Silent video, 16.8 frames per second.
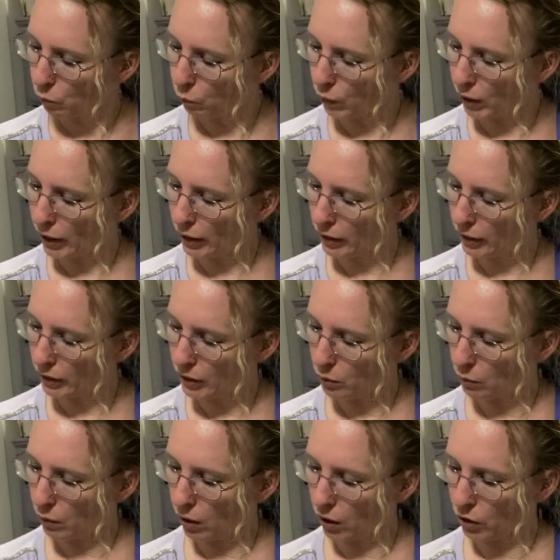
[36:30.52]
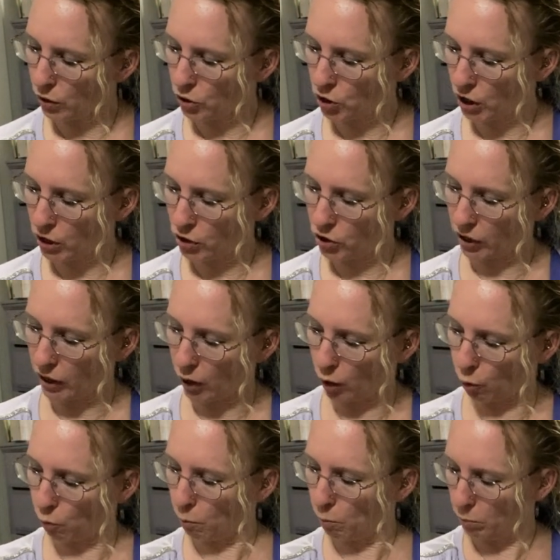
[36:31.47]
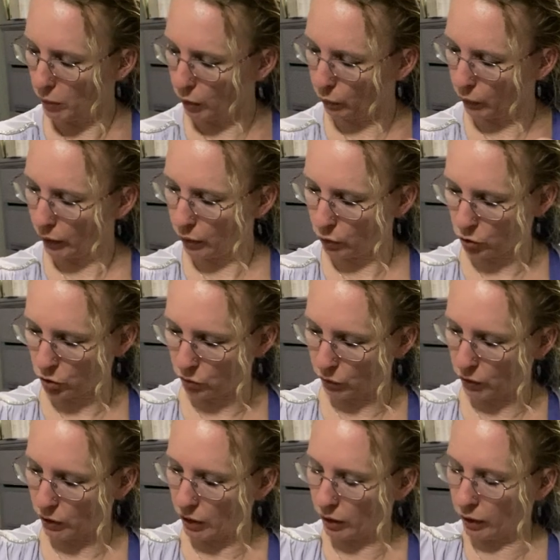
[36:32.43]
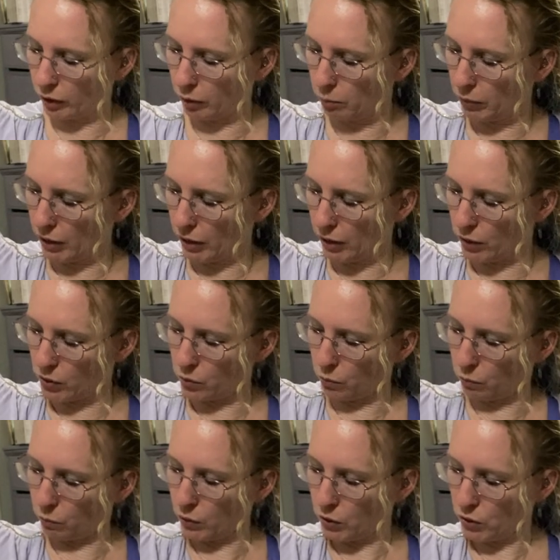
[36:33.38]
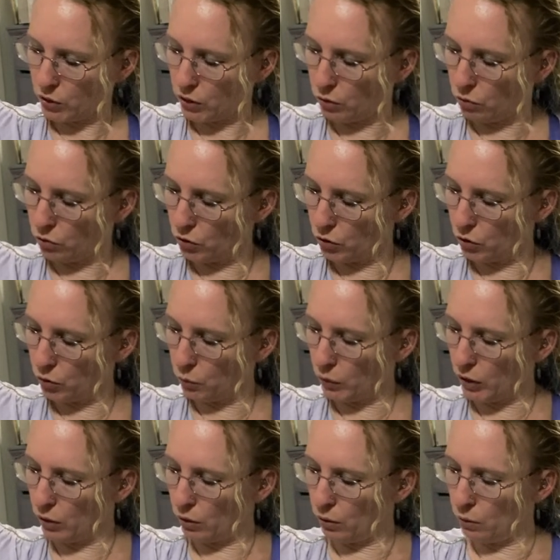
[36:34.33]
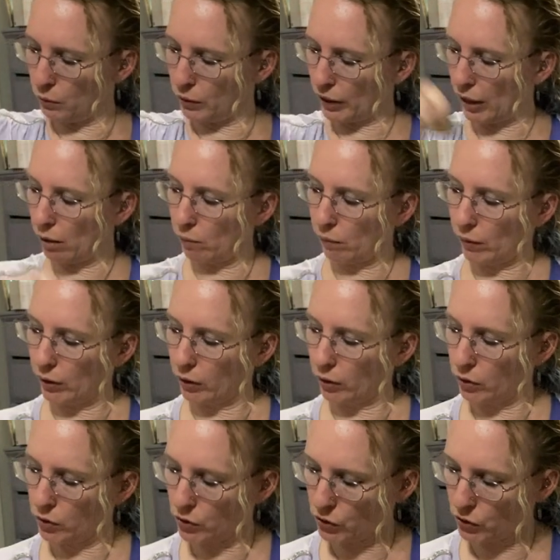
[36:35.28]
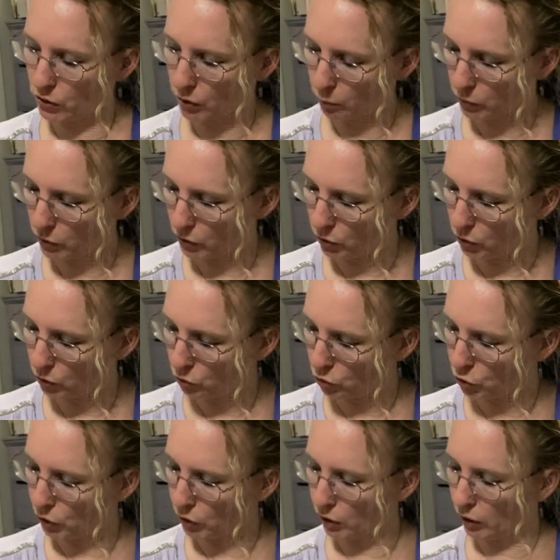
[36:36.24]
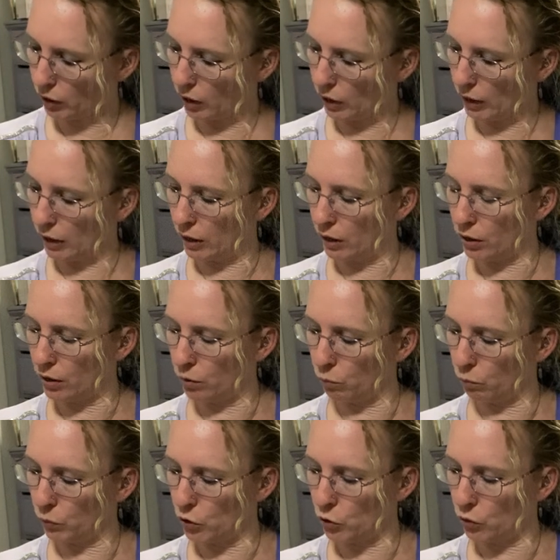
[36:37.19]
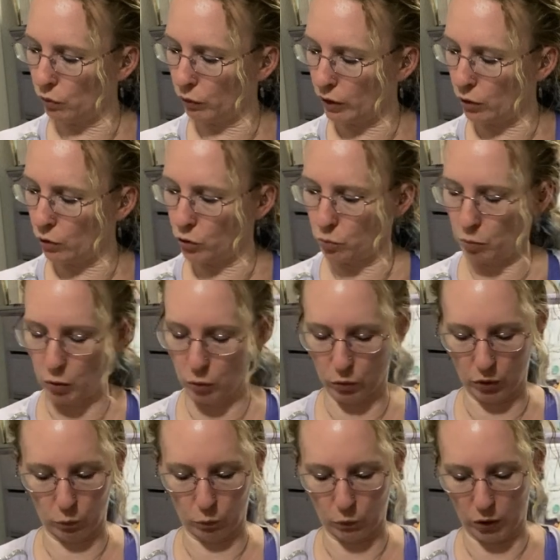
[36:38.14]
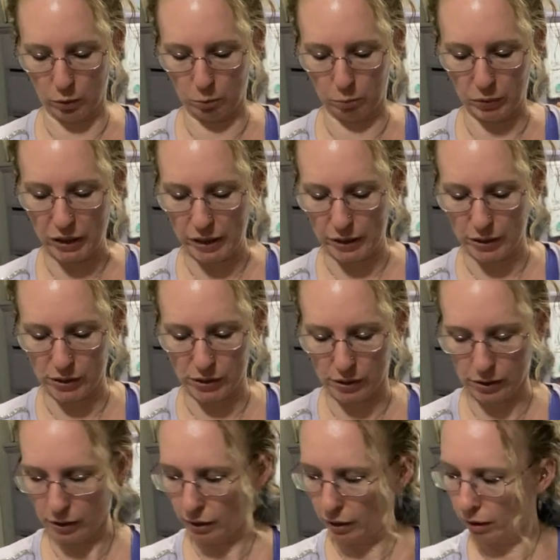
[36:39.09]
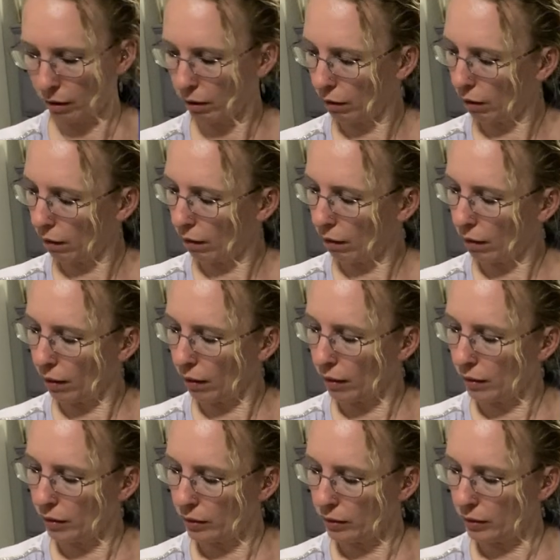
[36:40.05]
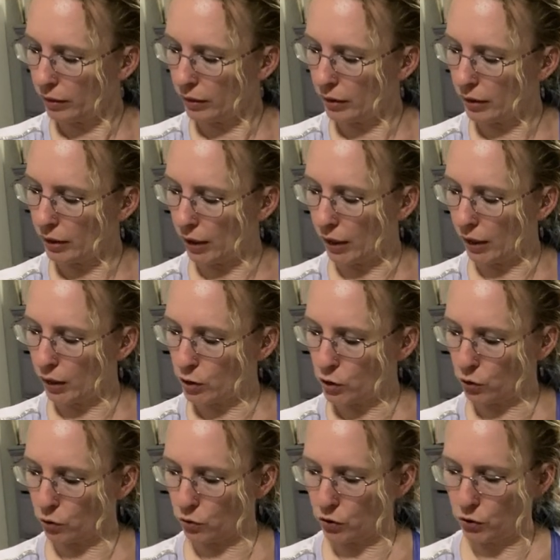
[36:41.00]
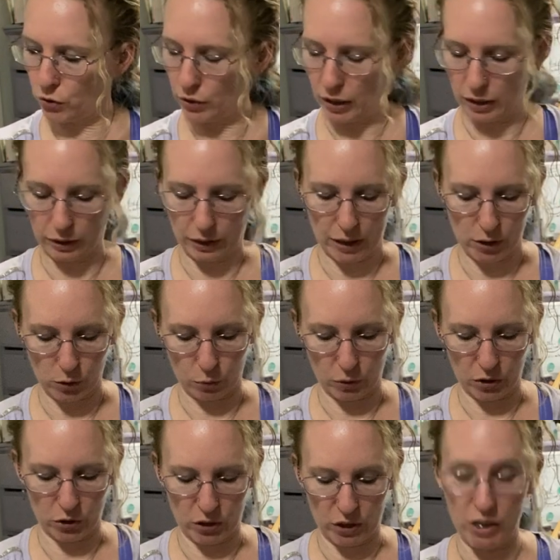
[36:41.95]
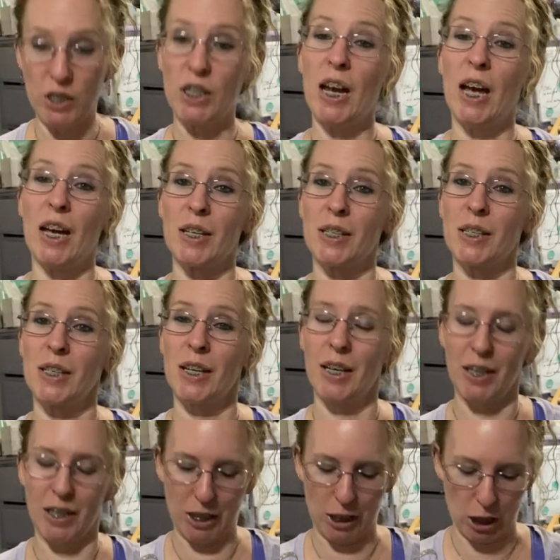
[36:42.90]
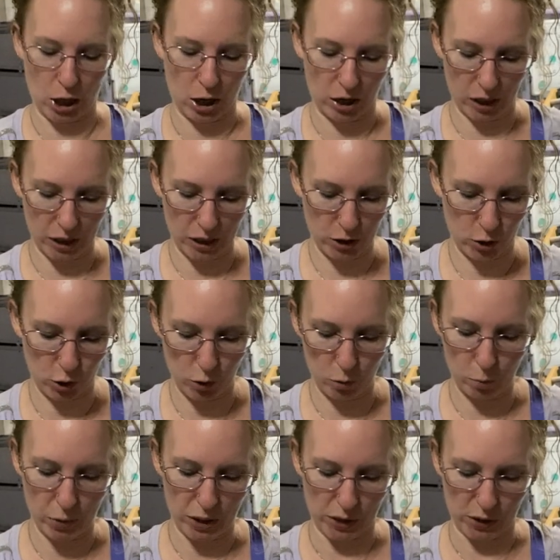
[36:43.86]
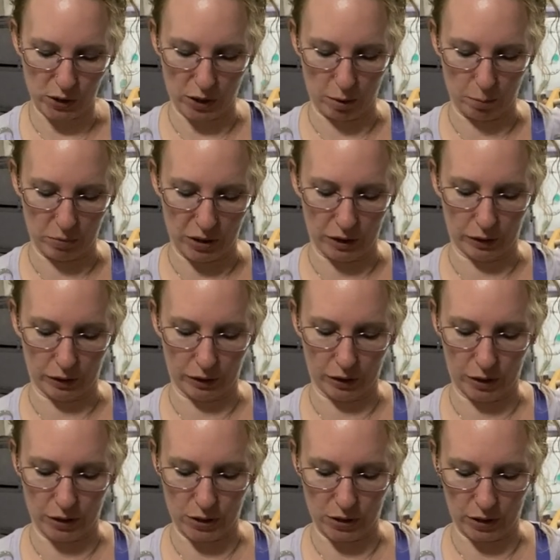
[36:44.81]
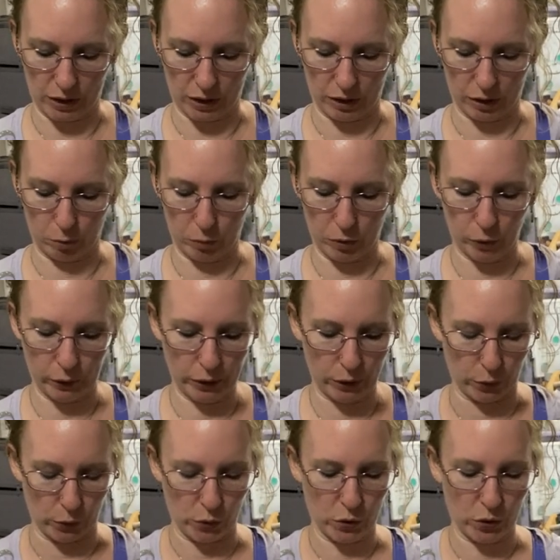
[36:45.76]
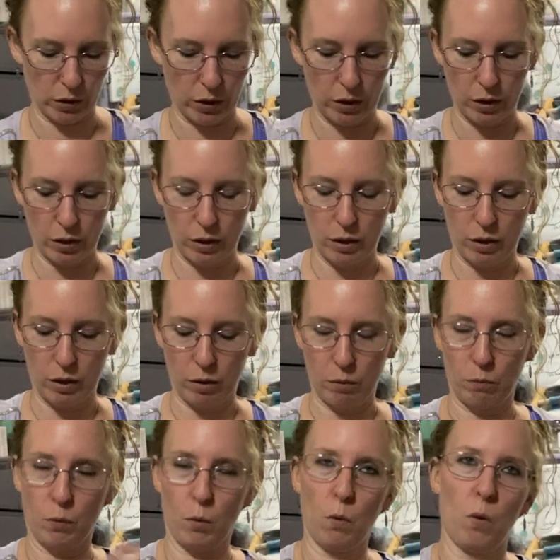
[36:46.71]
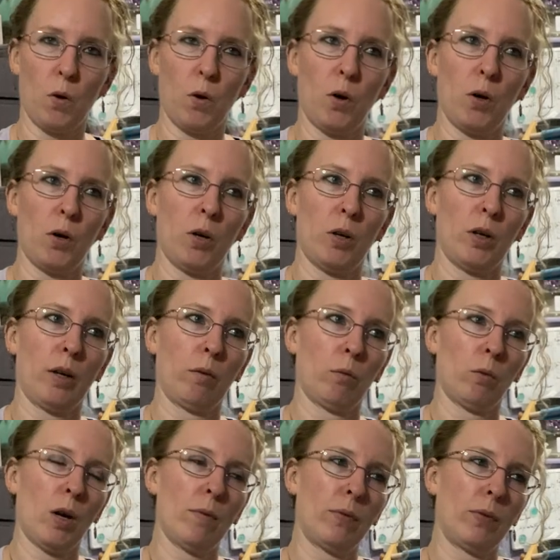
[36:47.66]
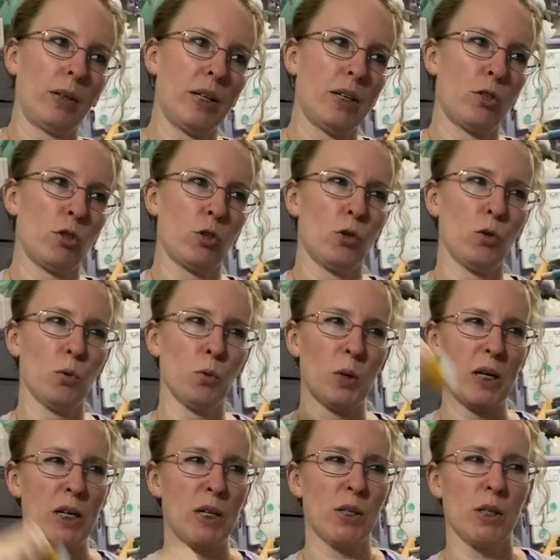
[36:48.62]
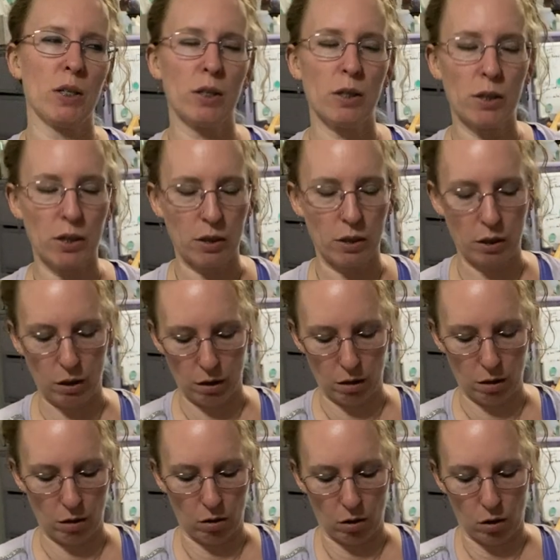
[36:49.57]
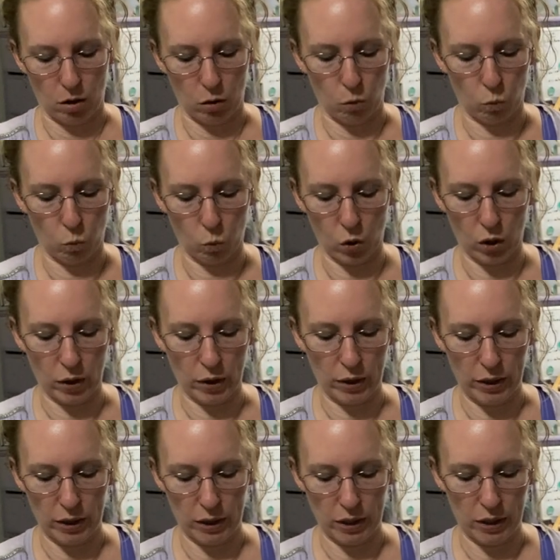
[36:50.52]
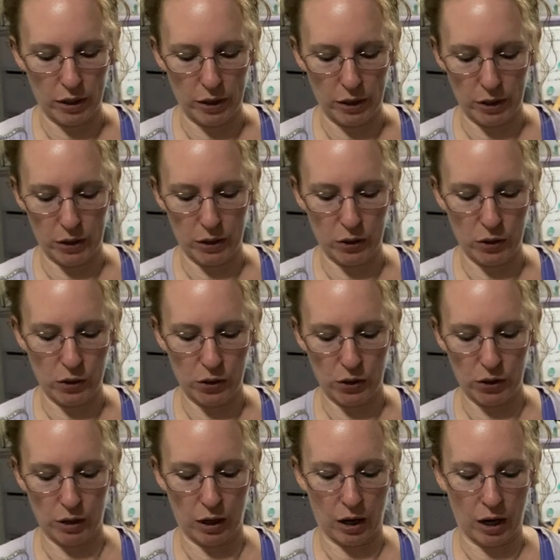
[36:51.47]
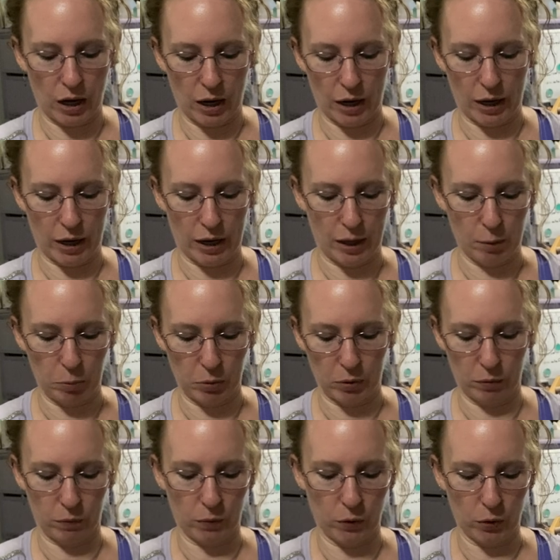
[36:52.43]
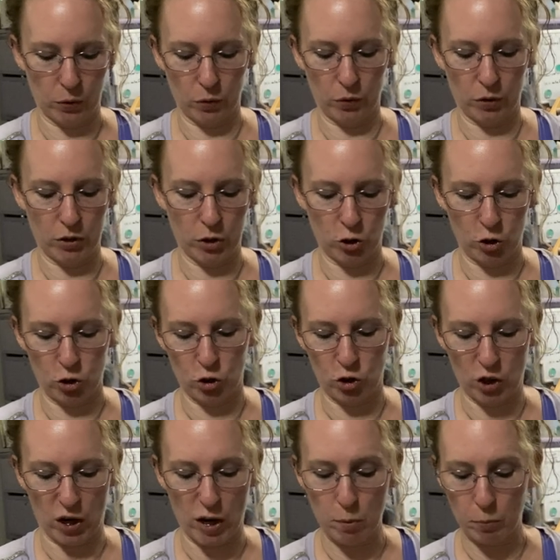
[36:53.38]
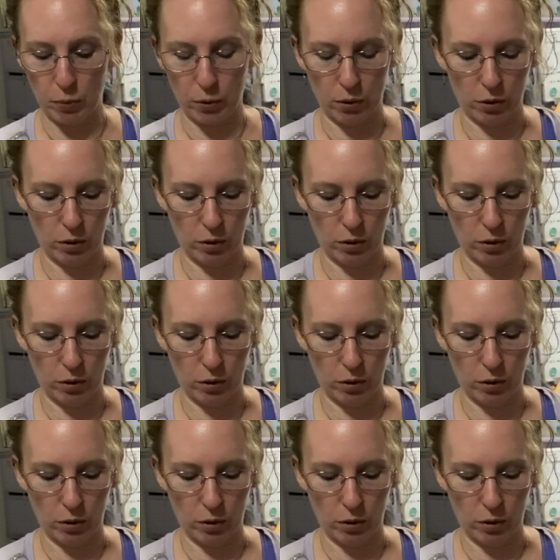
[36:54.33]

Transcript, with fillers: when you are changing out Mill Hills for Delica beads, what do you do when you can't find a good substitution and would you ever use both on one piece? The answer to that last question is yes. I do mix up Delicas and Mill Hills for roughly two reasons. One is I prefer the shape